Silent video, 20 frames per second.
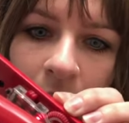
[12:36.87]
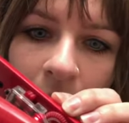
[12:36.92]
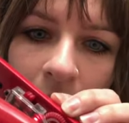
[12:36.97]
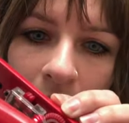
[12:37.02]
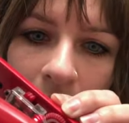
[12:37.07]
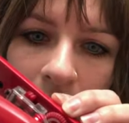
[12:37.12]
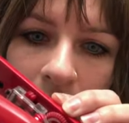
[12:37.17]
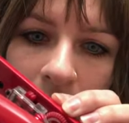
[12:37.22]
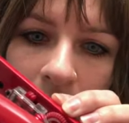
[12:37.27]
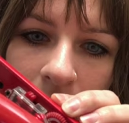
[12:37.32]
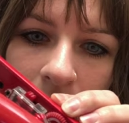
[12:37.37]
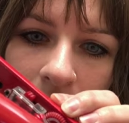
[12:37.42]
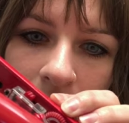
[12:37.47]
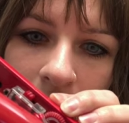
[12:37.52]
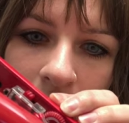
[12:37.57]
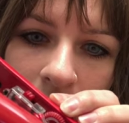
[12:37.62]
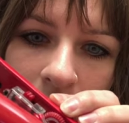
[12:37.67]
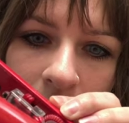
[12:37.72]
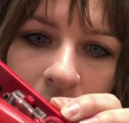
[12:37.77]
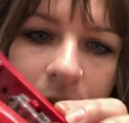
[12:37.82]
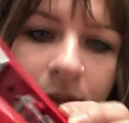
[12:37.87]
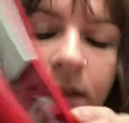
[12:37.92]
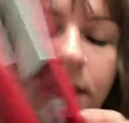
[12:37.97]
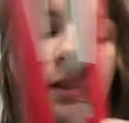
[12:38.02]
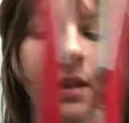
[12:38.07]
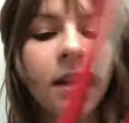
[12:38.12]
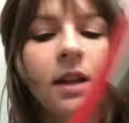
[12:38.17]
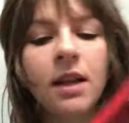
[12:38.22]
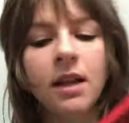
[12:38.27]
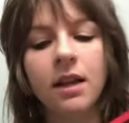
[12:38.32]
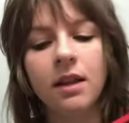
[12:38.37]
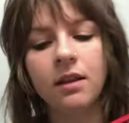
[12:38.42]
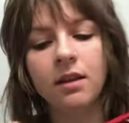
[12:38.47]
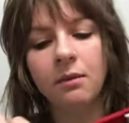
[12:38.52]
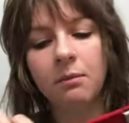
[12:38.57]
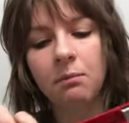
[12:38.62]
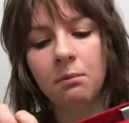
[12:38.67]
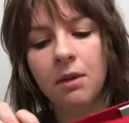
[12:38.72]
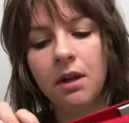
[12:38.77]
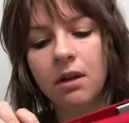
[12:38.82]
and it's sitting in the
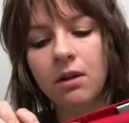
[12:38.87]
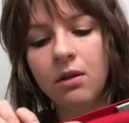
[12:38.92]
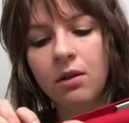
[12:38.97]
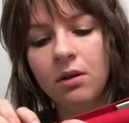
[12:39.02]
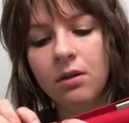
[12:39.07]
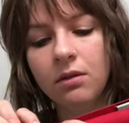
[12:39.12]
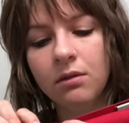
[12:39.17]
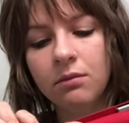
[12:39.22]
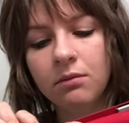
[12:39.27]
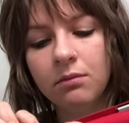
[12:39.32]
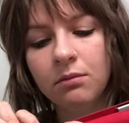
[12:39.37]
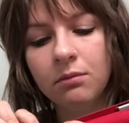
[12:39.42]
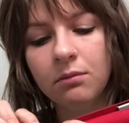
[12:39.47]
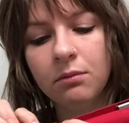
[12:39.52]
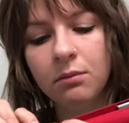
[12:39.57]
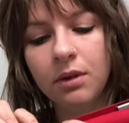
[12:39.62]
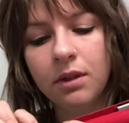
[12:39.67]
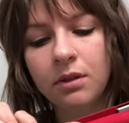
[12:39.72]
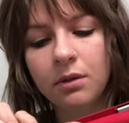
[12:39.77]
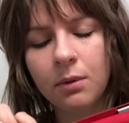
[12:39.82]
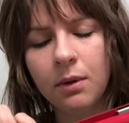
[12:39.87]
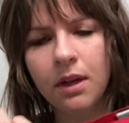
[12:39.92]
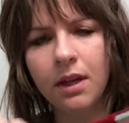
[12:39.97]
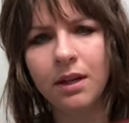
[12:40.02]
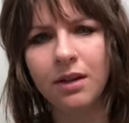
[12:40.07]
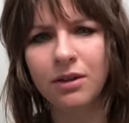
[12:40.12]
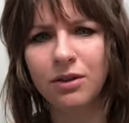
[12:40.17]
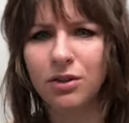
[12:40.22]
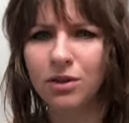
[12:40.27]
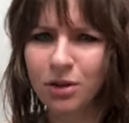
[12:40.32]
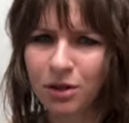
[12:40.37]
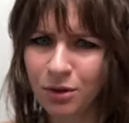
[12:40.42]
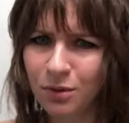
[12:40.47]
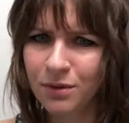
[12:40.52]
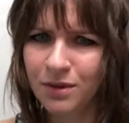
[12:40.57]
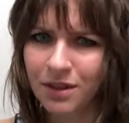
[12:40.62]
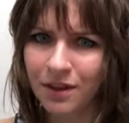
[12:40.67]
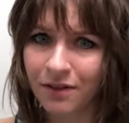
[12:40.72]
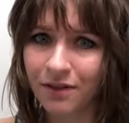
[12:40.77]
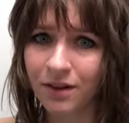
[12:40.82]
middle between
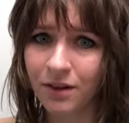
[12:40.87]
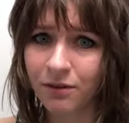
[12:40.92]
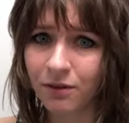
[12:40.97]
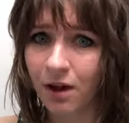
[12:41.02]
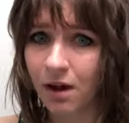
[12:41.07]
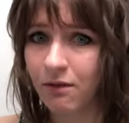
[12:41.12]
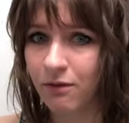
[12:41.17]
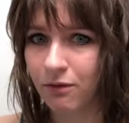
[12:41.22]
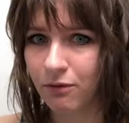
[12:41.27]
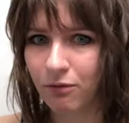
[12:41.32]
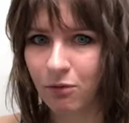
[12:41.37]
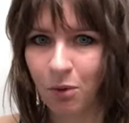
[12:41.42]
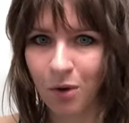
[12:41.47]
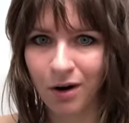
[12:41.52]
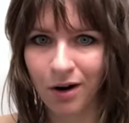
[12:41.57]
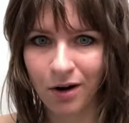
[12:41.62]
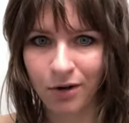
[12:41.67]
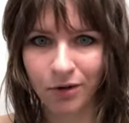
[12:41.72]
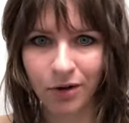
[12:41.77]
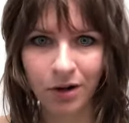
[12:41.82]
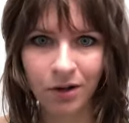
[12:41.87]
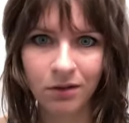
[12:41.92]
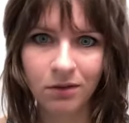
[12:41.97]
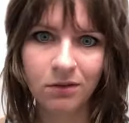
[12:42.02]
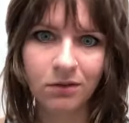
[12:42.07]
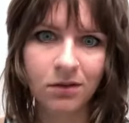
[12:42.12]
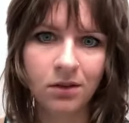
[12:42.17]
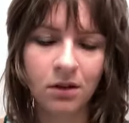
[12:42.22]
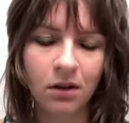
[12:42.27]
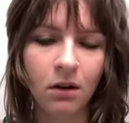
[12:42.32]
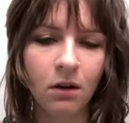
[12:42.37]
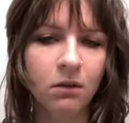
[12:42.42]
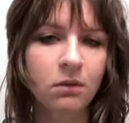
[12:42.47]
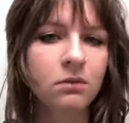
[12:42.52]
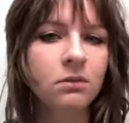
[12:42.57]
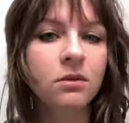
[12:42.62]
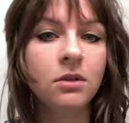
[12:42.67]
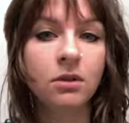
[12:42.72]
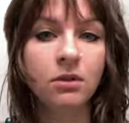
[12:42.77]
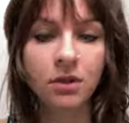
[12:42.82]
275 and 400. So
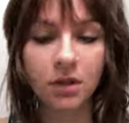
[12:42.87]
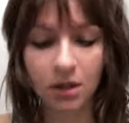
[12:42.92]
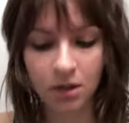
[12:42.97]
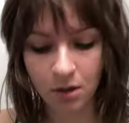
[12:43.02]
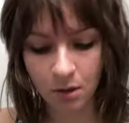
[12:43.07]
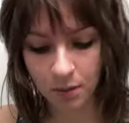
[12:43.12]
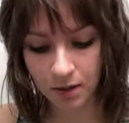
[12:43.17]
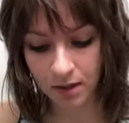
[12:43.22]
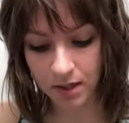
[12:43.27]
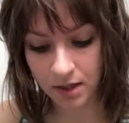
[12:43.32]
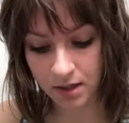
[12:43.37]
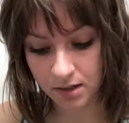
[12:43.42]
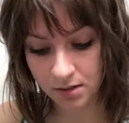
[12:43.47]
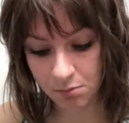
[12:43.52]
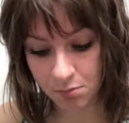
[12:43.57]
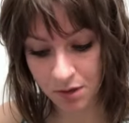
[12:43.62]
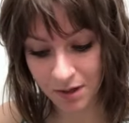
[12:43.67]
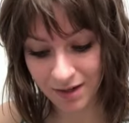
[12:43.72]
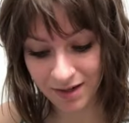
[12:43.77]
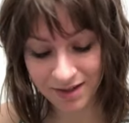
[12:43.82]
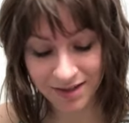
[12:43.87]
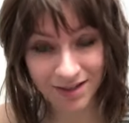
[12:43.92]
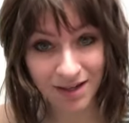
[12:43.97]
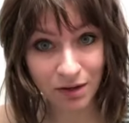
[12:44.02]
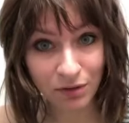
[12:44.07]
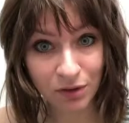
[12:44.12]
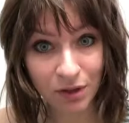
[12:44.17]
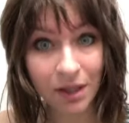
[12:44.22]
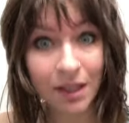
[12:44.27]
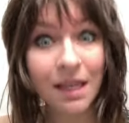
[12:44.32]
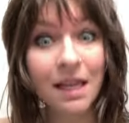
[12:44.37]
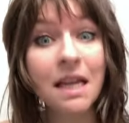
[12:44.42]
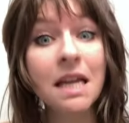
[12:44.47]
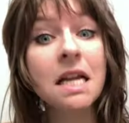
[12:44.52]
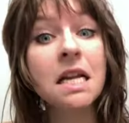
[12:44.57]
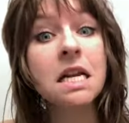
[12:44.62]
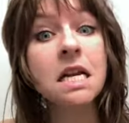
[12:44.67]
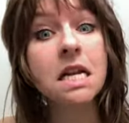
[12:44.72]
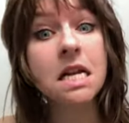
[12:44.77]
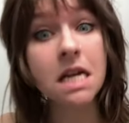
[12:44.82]
don't really know what it is, but it's definitely
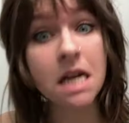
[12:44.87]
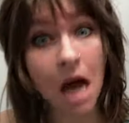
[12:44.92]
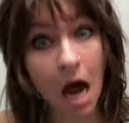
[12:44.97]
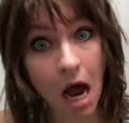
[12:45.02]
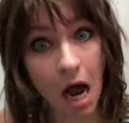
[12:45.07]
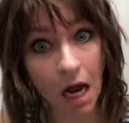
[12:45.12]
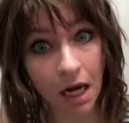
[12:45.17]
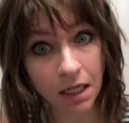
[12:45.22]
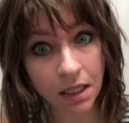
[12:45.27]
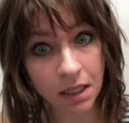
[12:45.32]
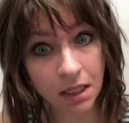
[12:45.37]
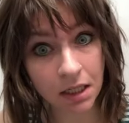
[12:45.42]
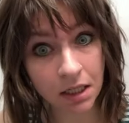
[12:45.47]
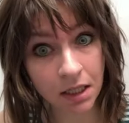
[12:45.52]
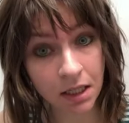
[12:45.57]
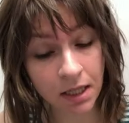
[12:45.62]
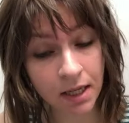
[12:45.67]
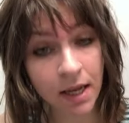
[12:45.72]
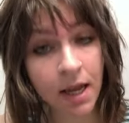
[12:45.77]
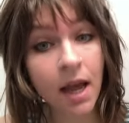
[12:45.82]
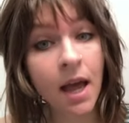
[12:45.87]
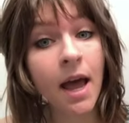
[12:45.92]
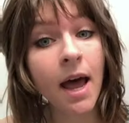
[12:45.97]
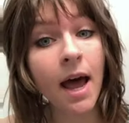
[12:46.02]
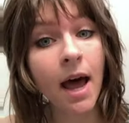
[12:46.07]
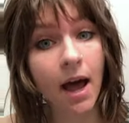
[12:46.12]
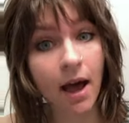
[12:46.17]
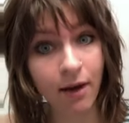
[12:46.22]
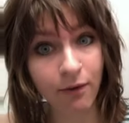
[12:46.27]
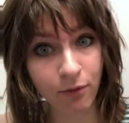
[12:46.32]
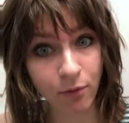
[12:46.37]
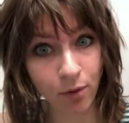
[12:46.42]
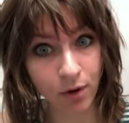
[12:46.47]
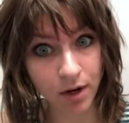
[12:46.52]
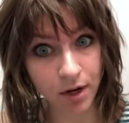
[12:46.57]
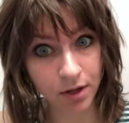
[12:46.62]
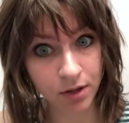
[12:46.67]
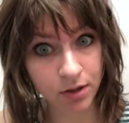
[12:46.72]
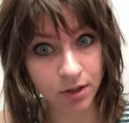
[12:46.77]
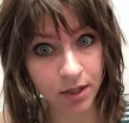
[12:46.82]
not at
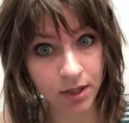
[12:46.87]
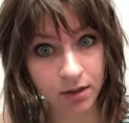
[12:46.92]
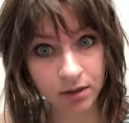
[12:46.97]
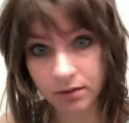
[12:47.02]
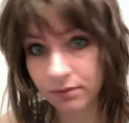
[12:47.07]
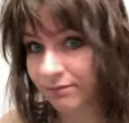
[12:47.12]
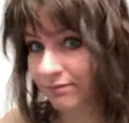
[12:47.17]
400.